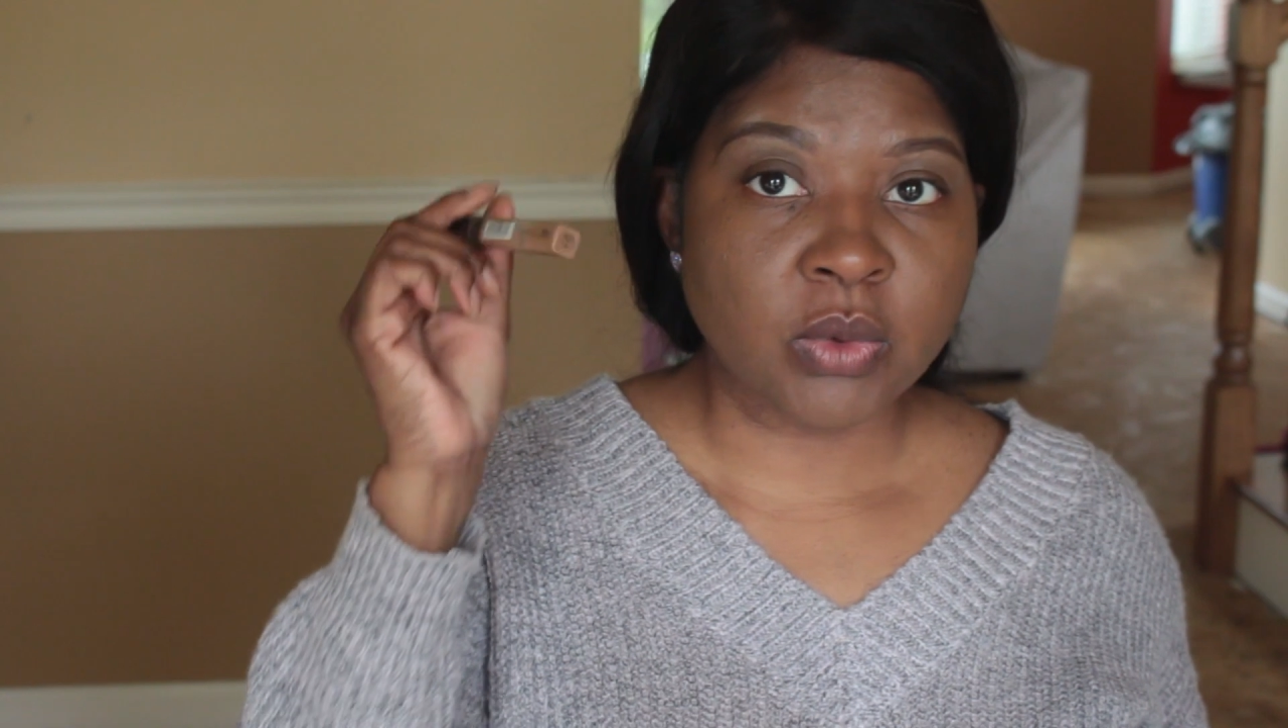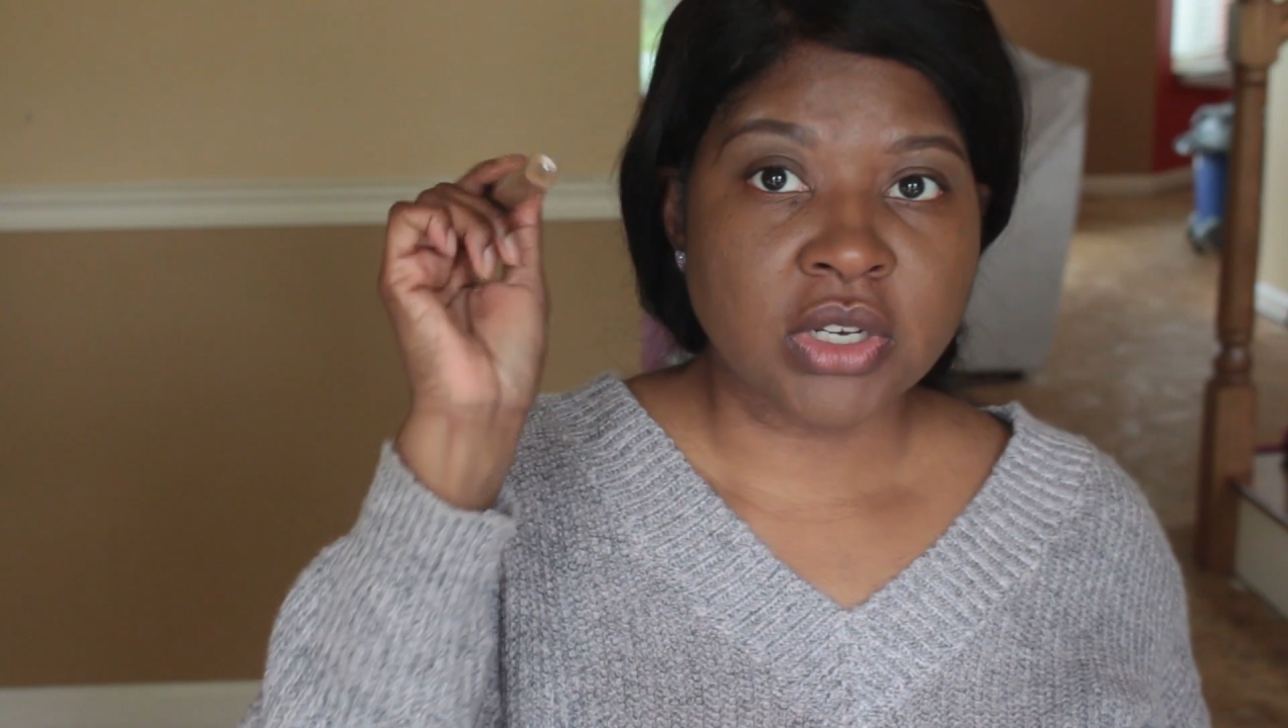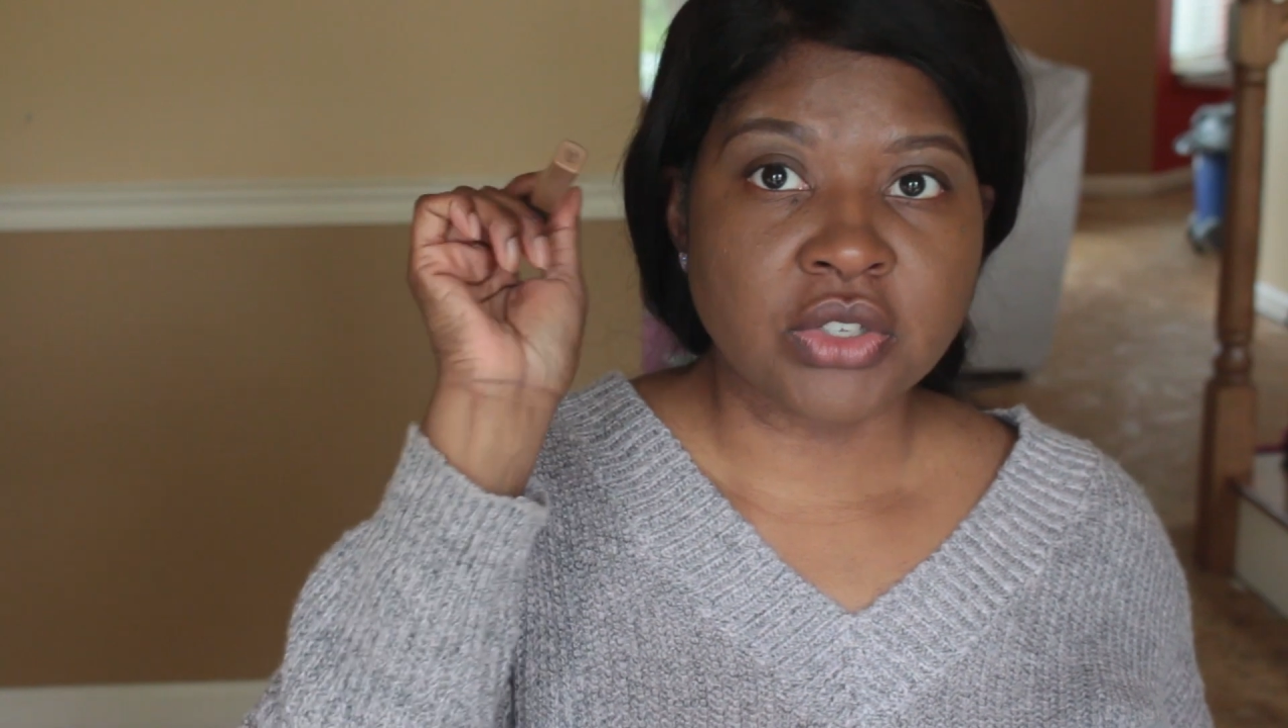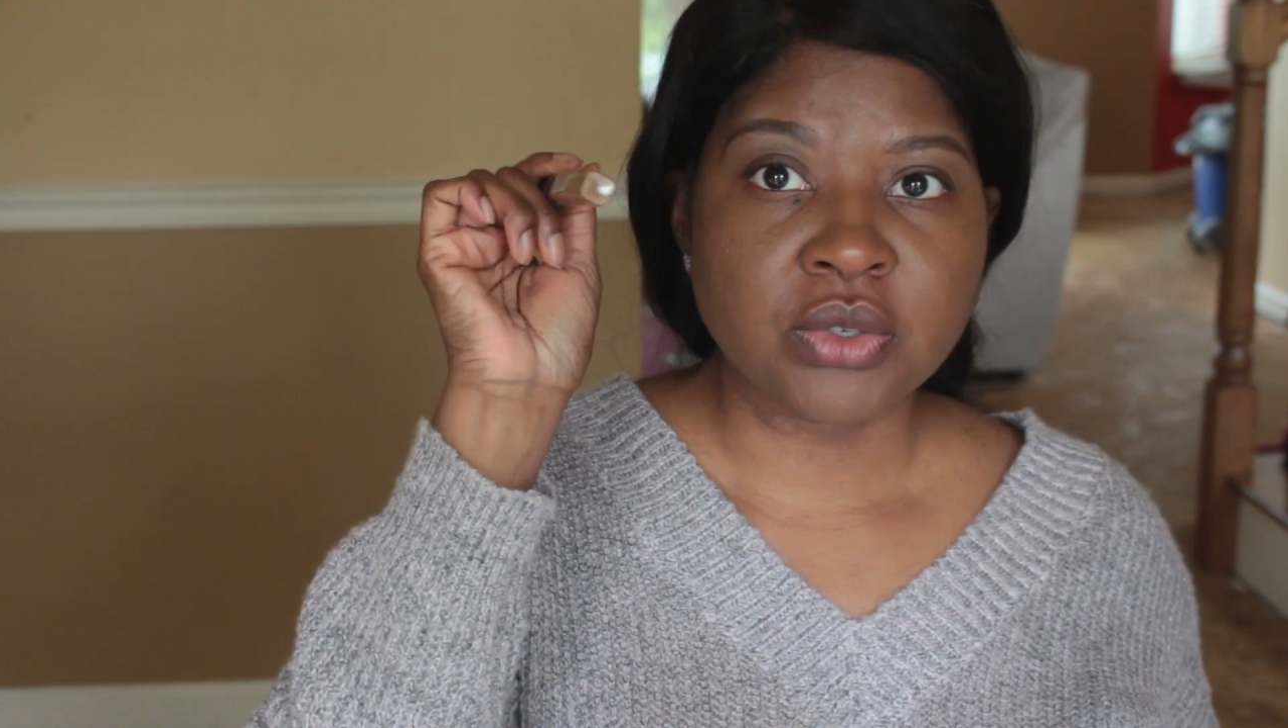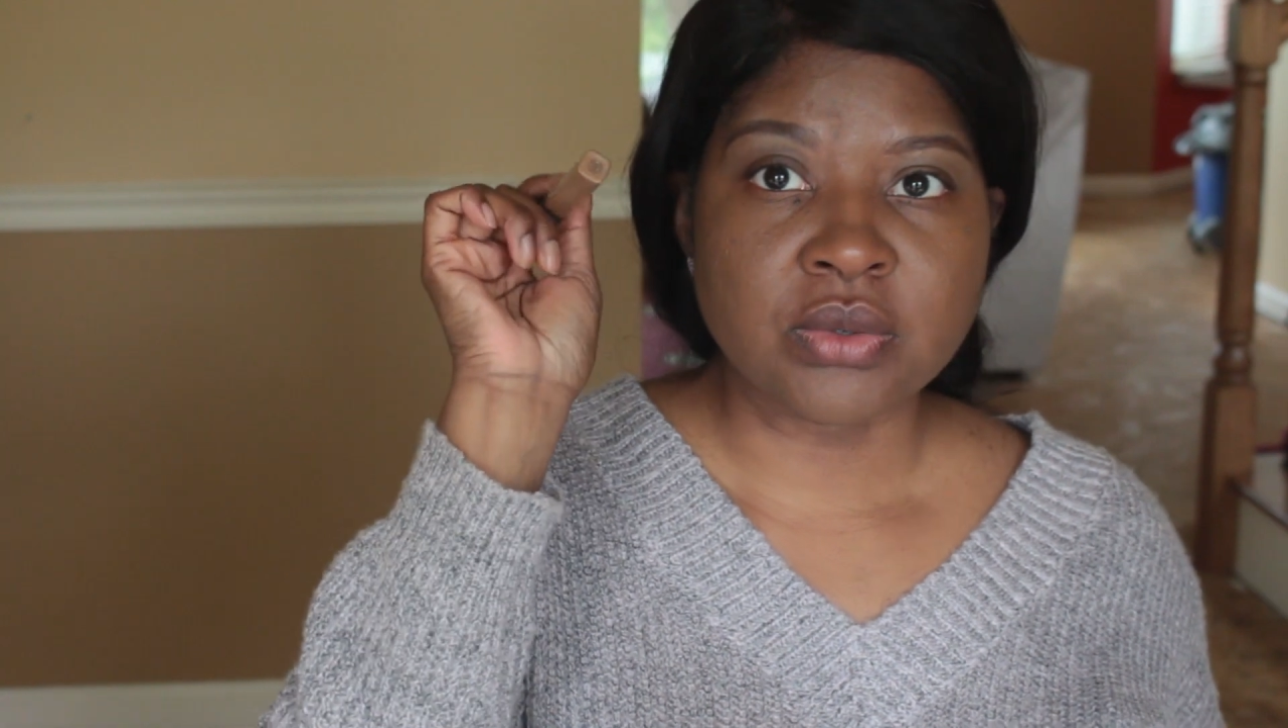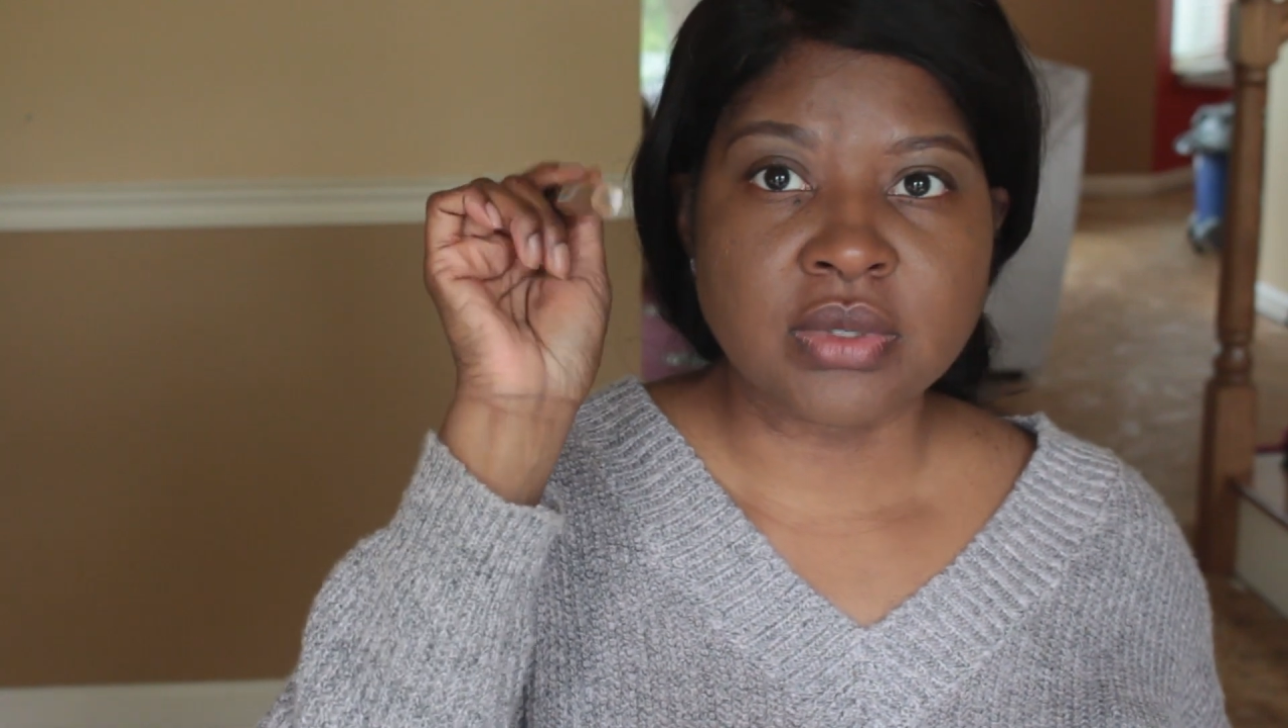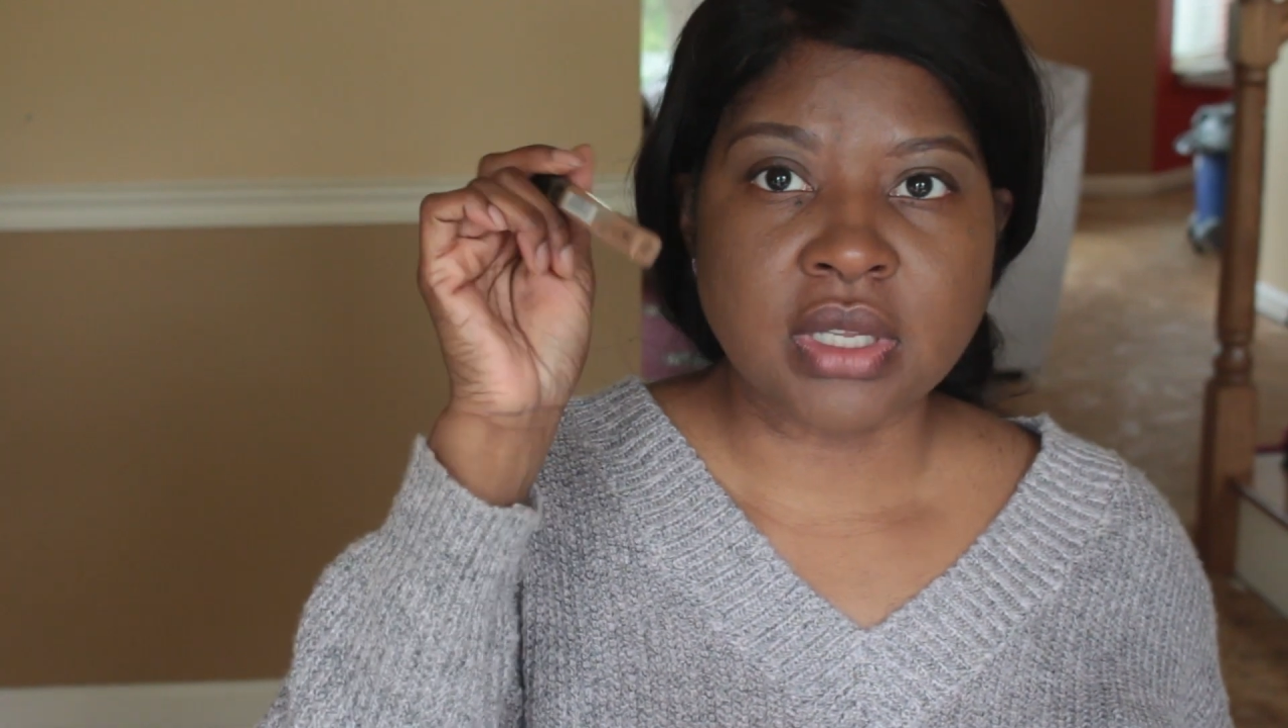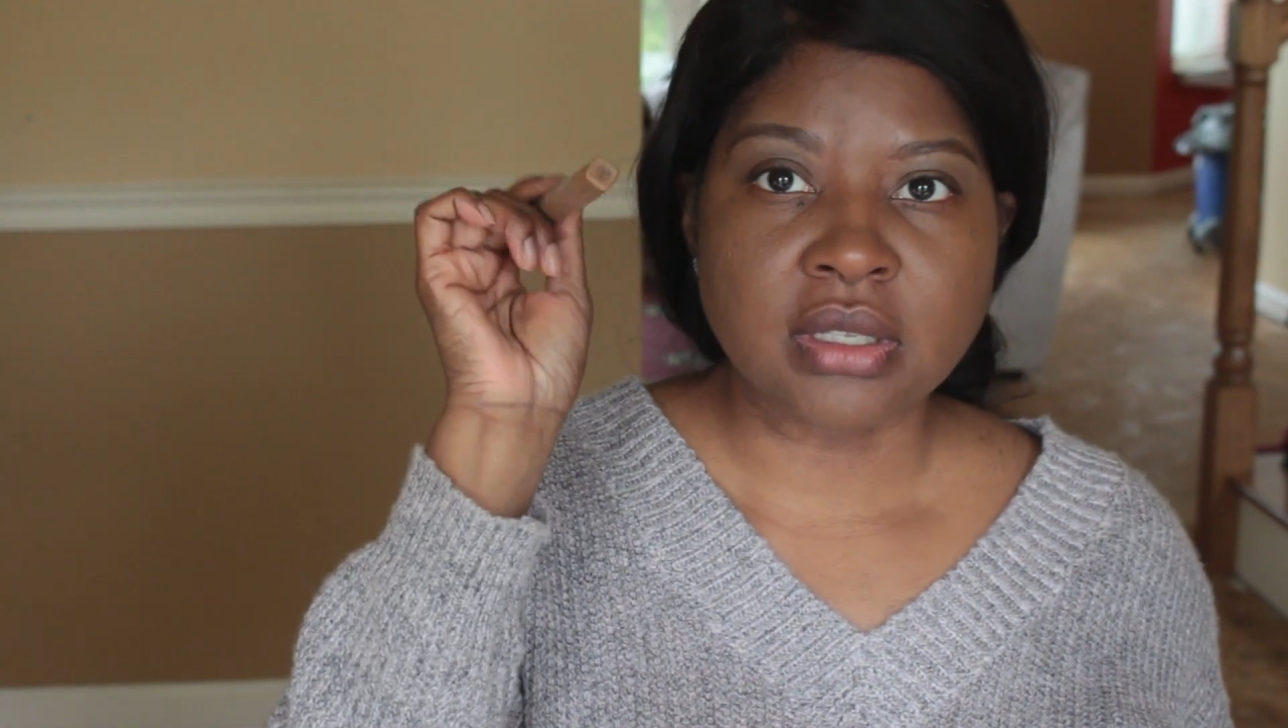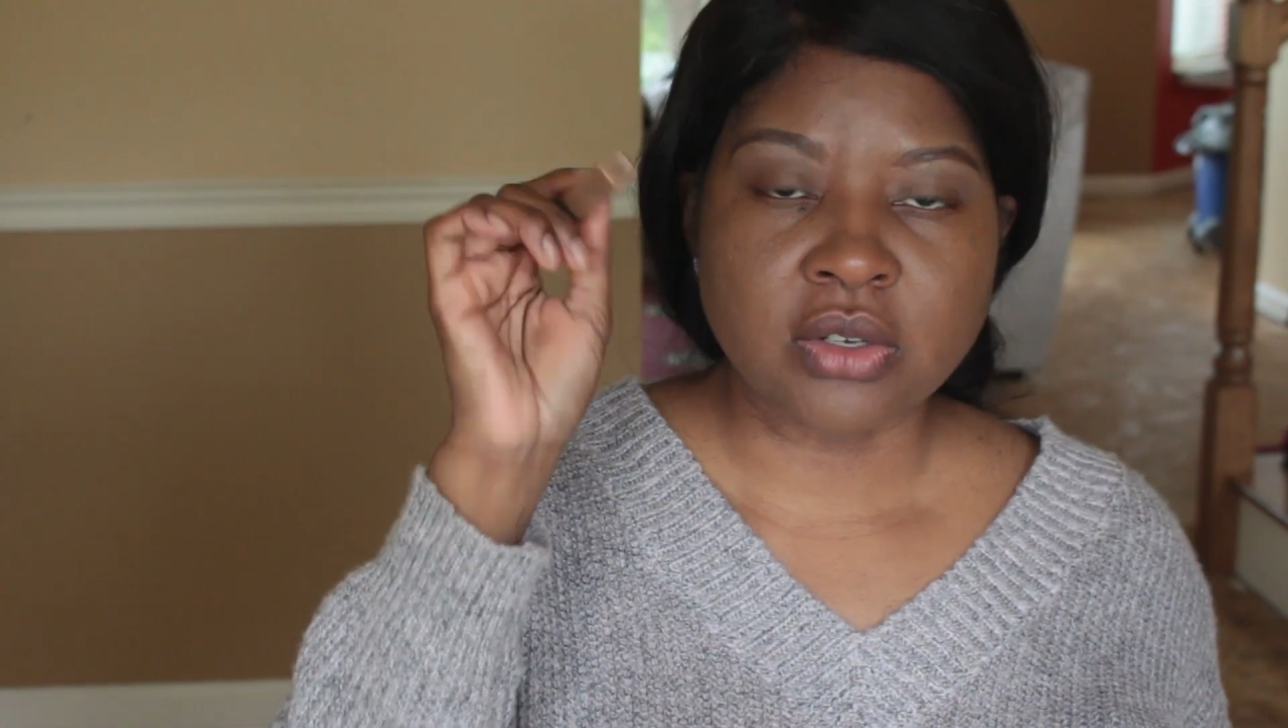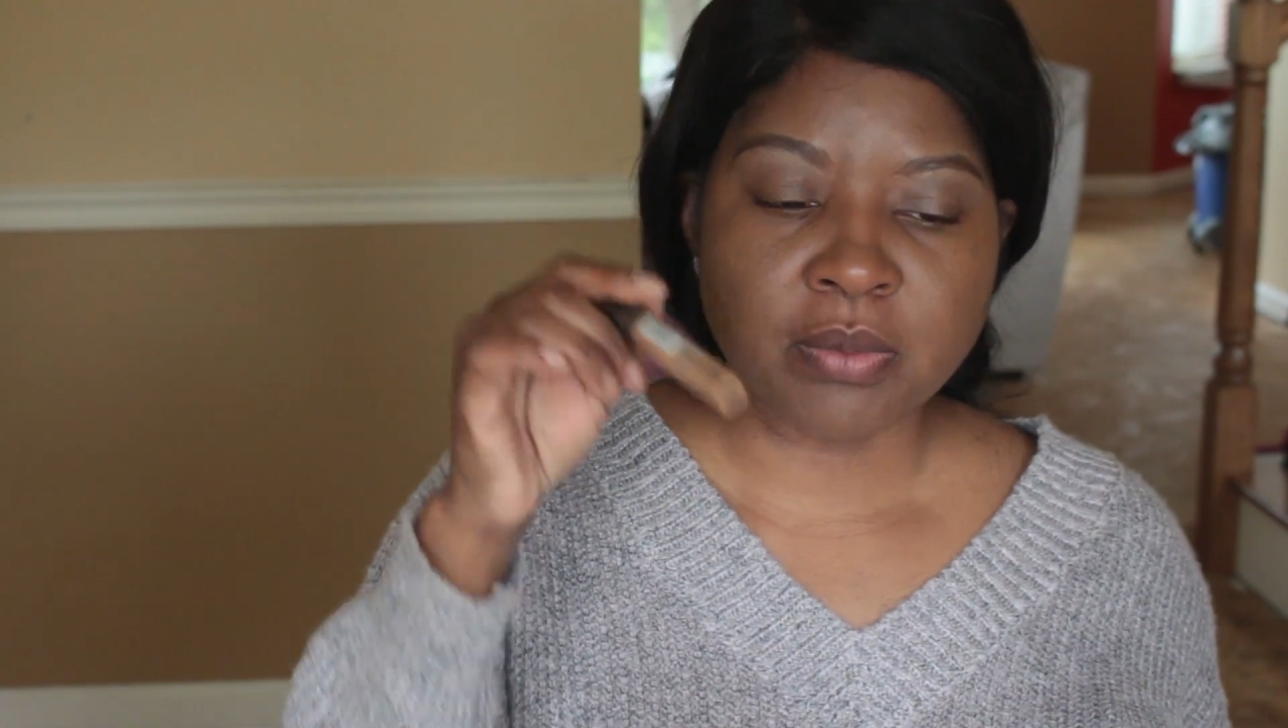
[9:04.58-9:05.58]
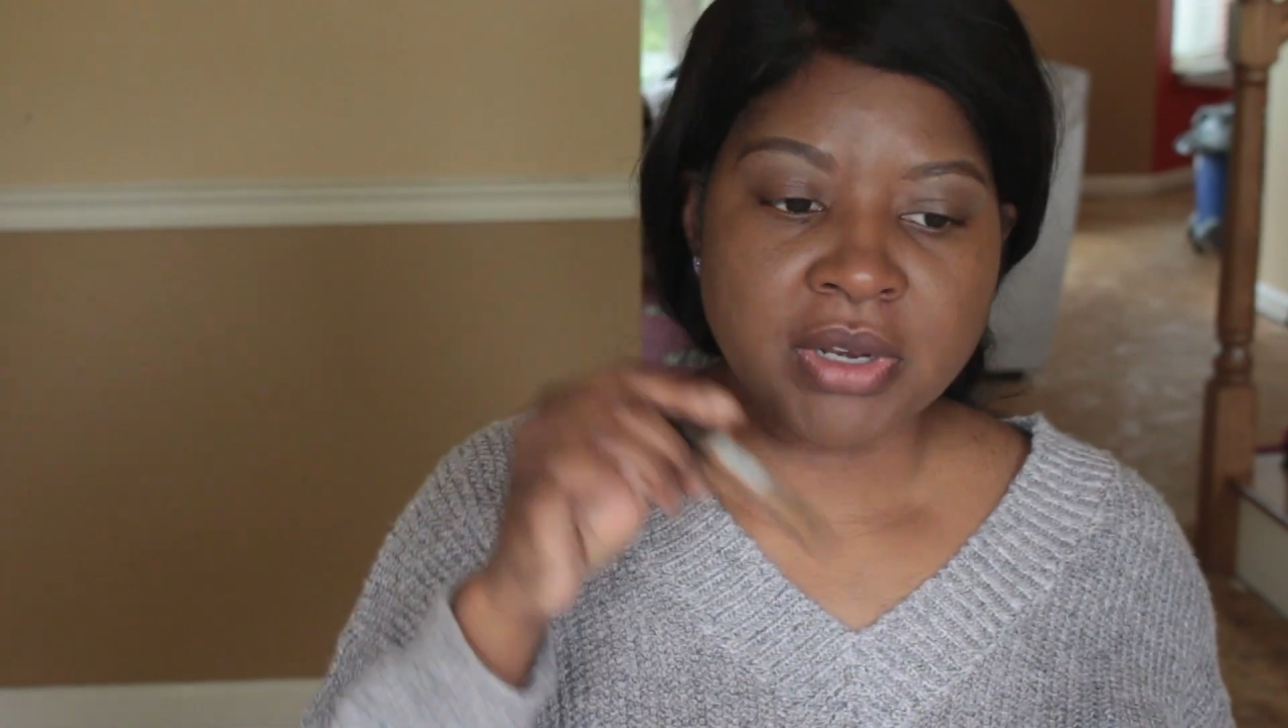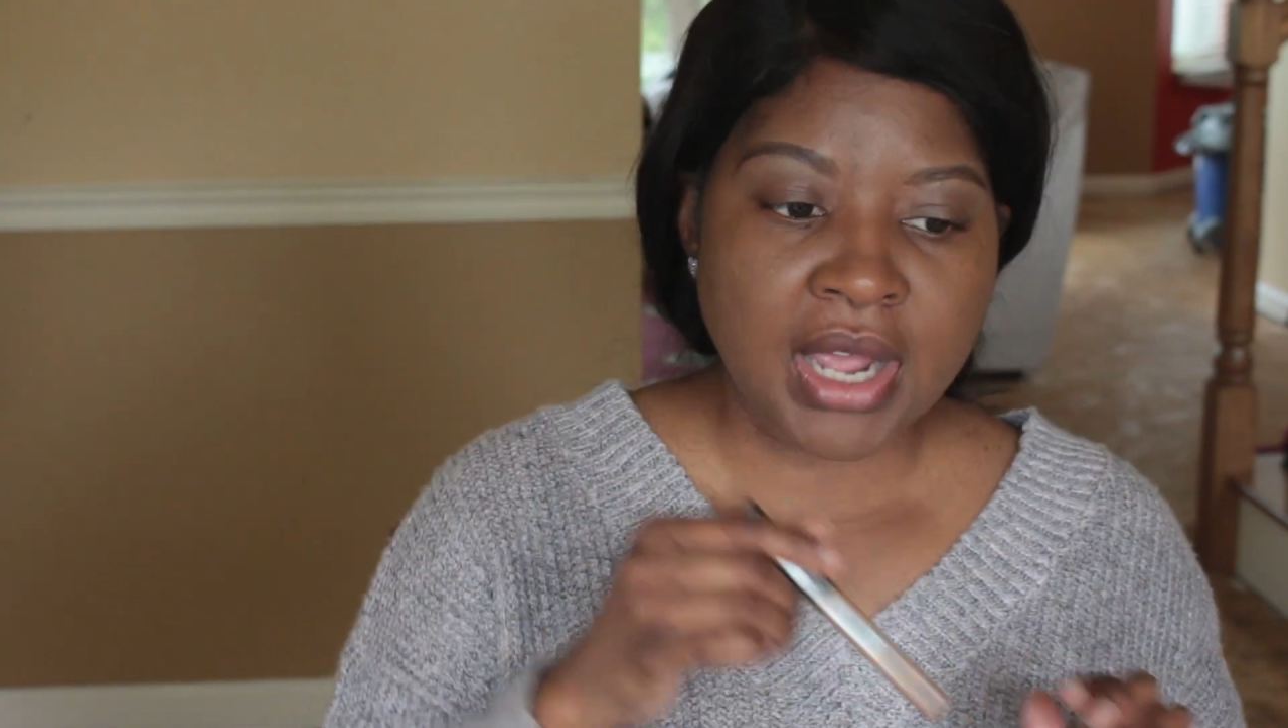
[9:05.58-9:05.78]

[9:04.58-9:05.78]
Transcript: want to use a little bit